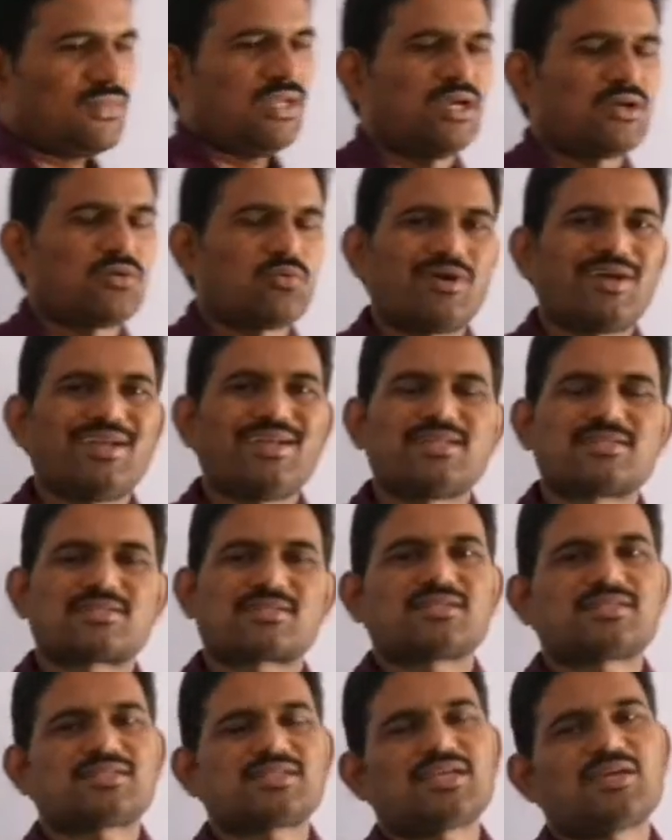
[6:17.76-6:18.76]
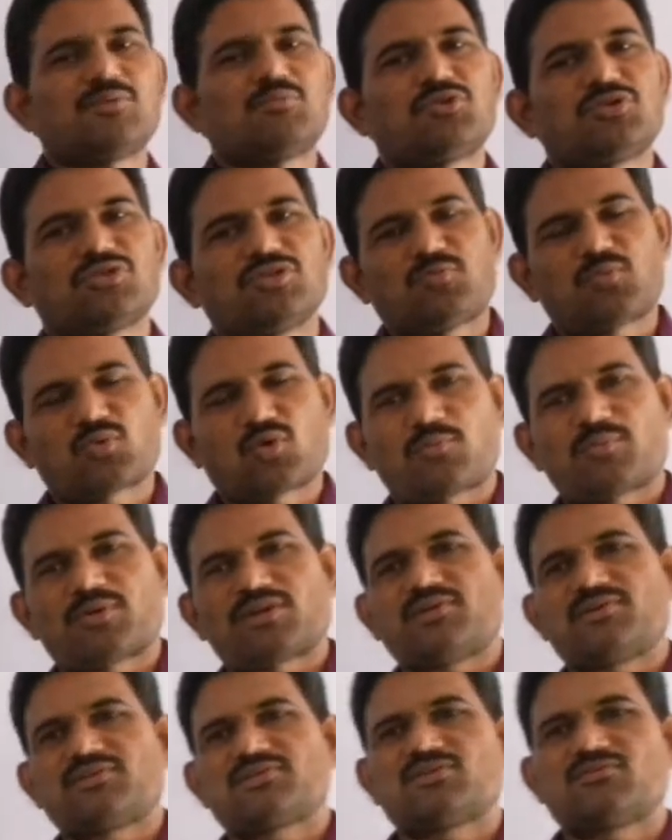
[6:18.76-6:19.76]
And while discussing about the
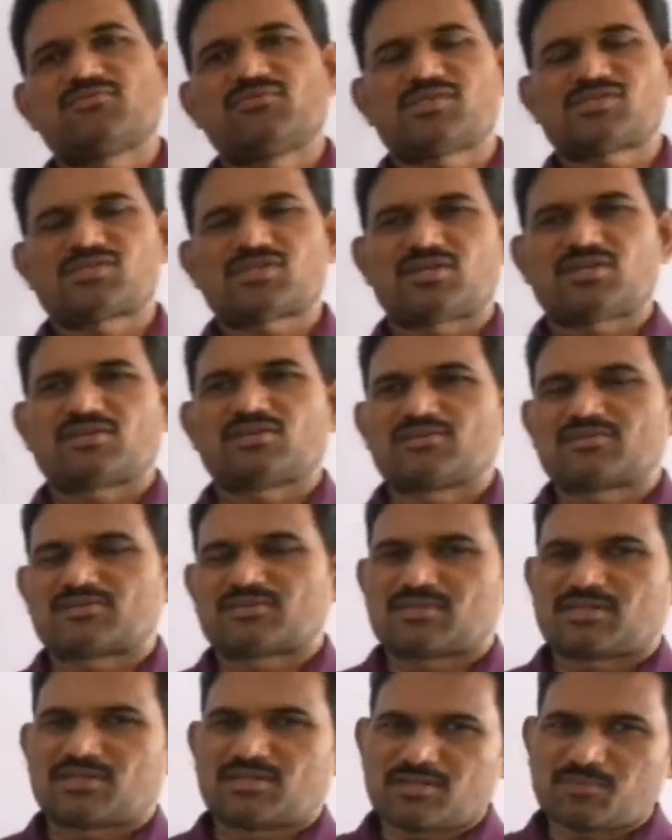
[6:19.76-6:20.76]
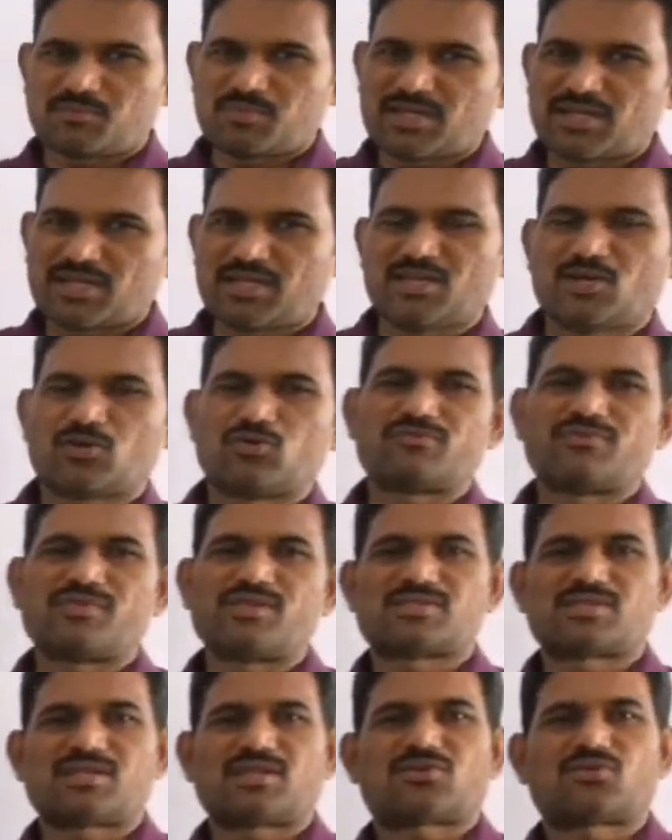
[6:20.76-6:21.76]
properties of the charges, in the beginning of
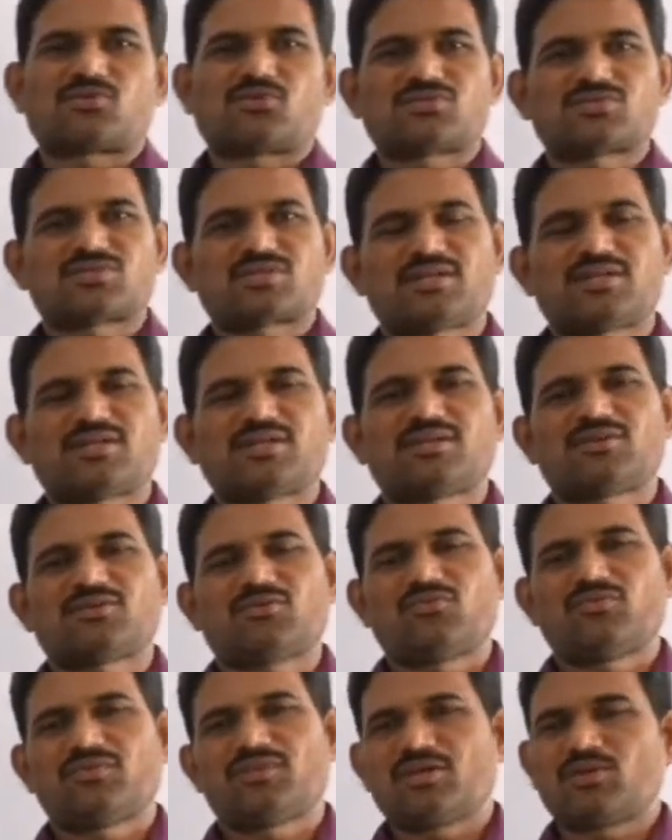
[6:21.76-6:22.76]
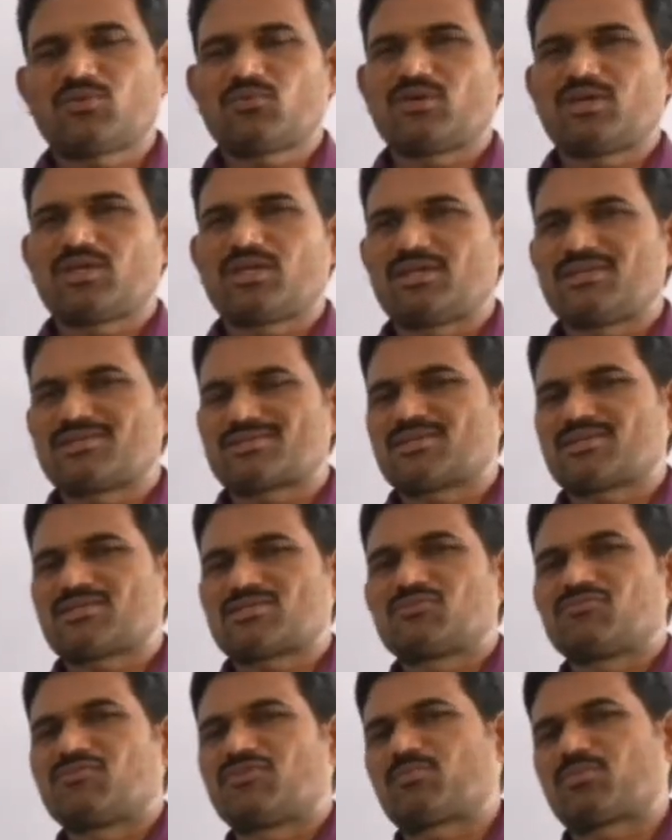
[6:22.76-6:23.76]
this electrostatic, there we
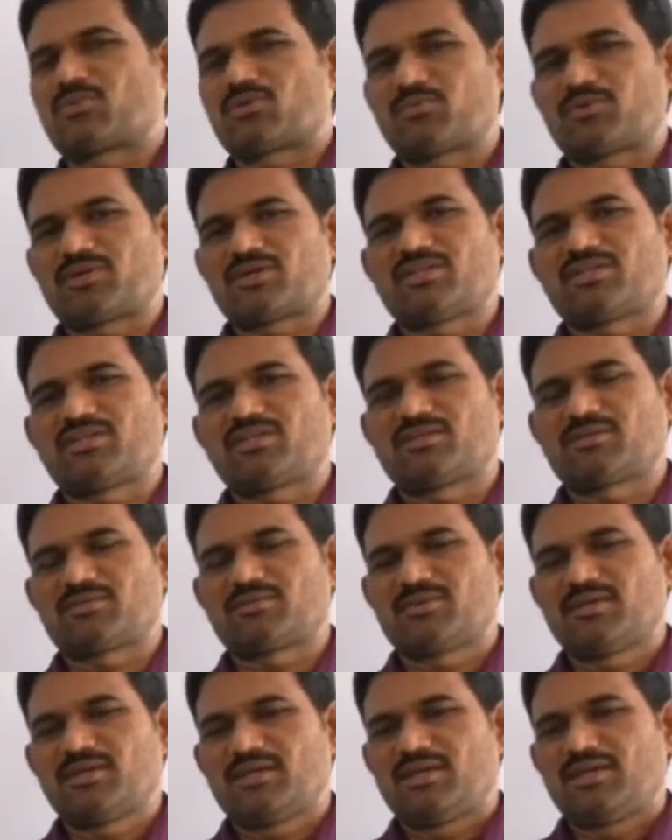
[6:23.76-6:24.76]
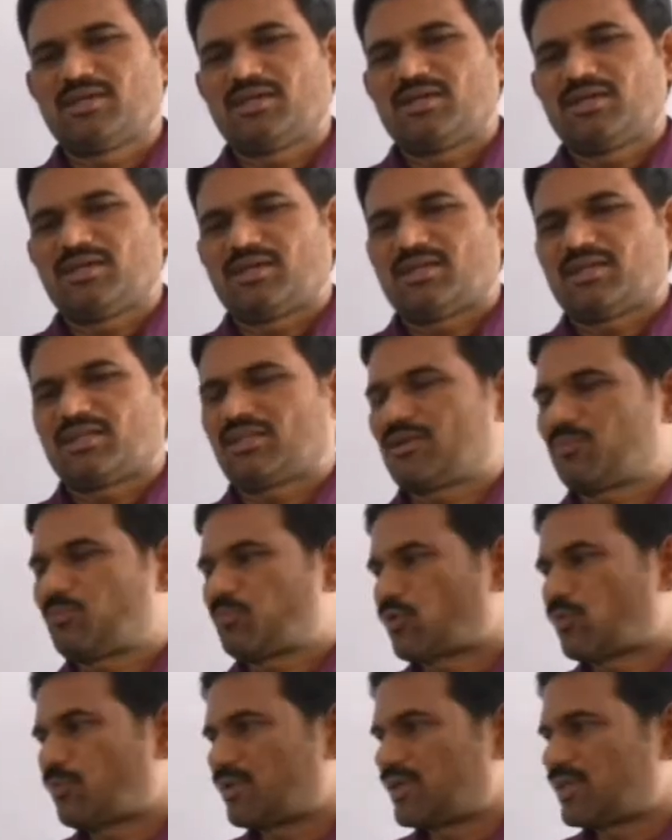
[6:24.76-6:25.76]
discussed one property there. That
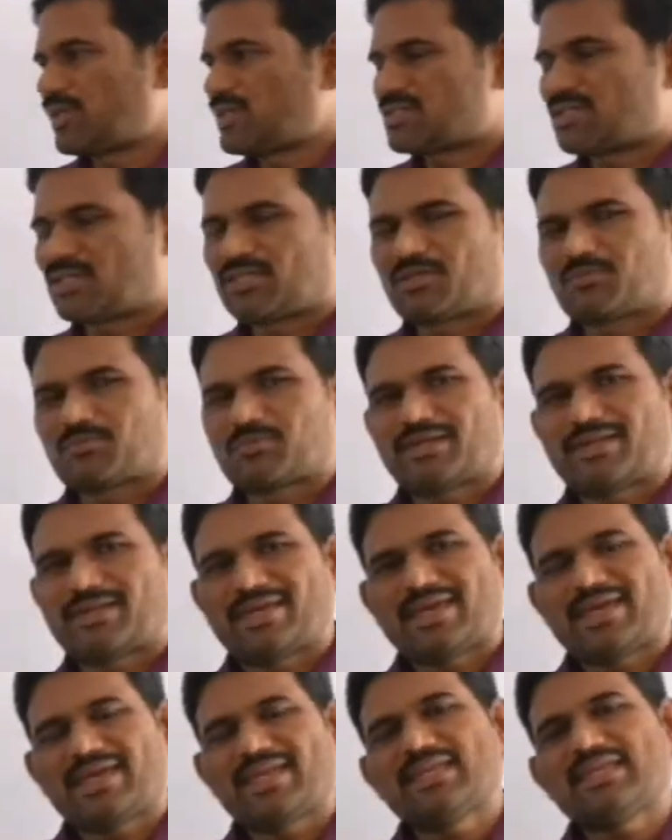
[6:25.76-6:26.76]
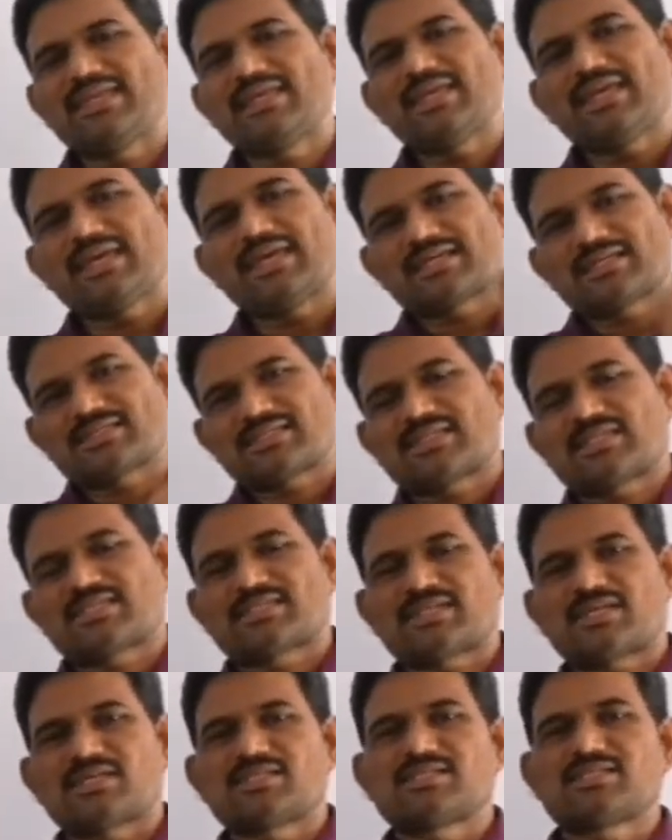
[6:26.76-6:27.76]
property is nothing but any excess
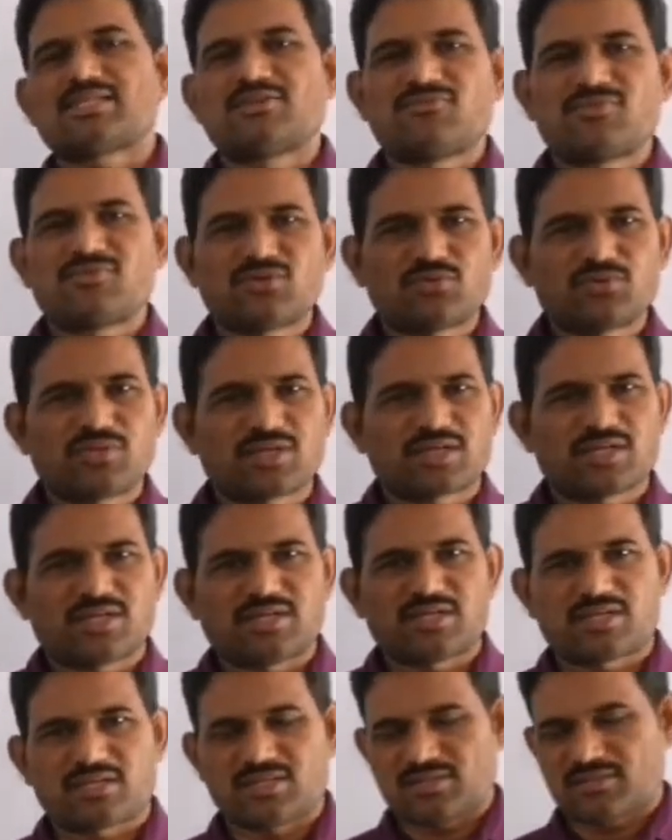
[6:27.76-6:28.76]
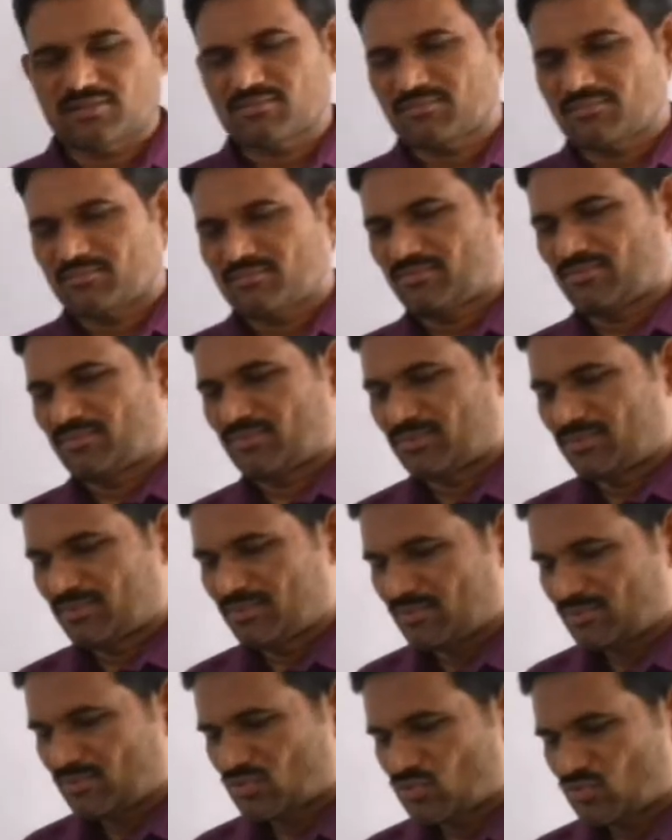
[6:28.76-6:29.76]
charge given to the conductor.
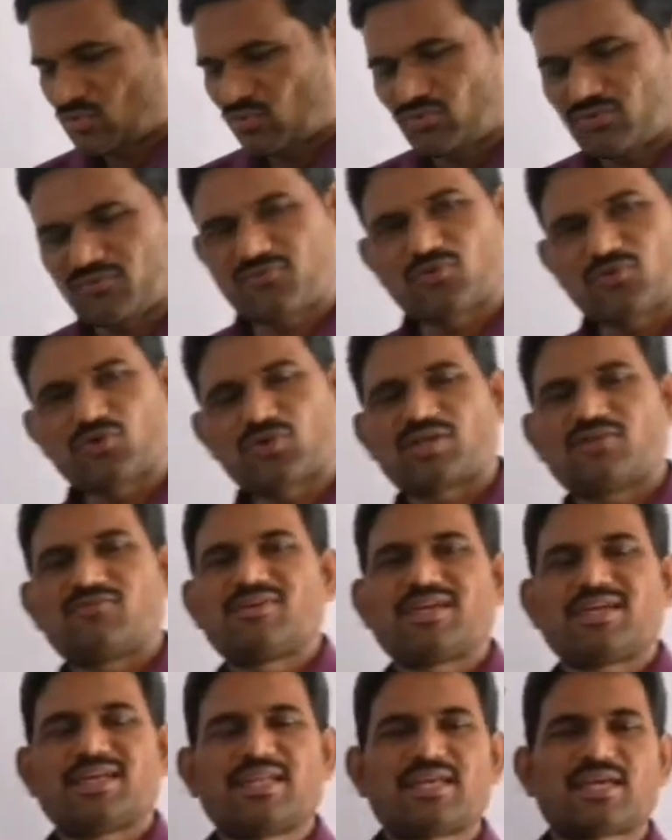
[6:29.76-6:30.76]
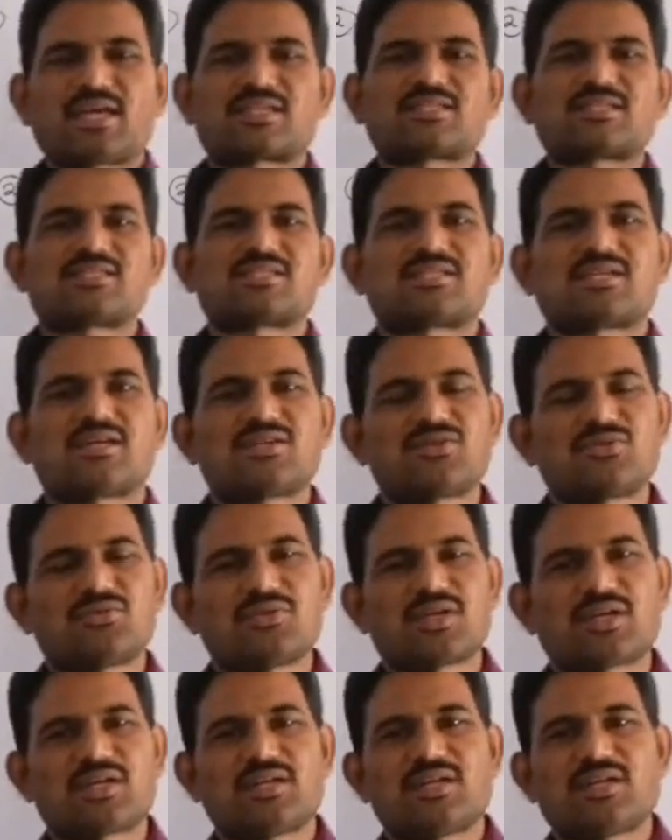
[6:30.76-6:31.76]
So if you are giving any excess charge to
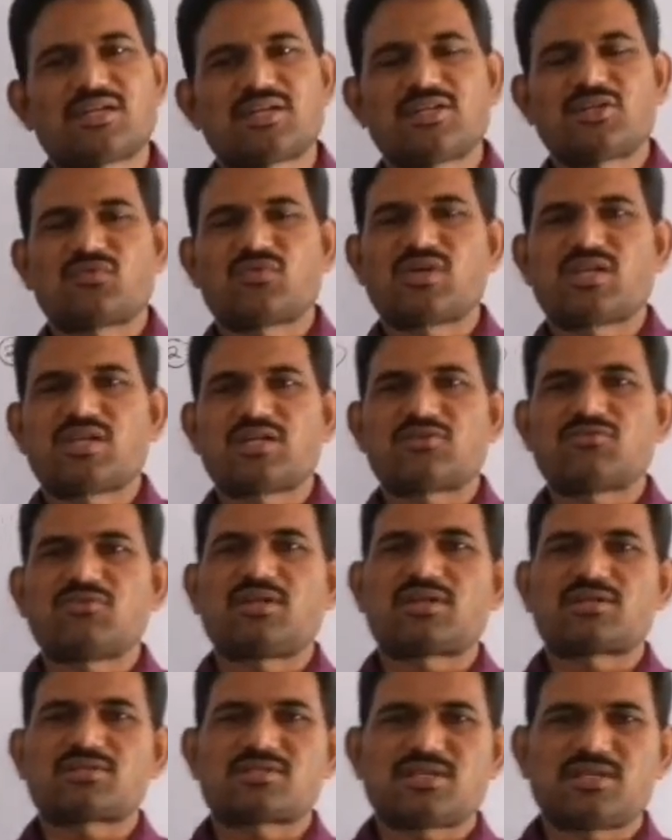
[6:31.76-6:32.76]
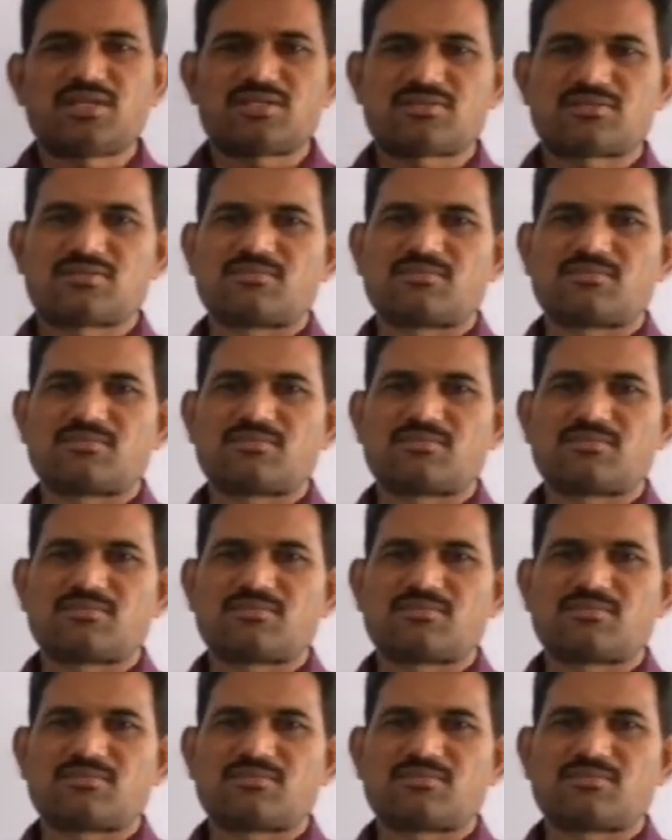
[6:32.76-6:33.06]
the conductor, where it will reside?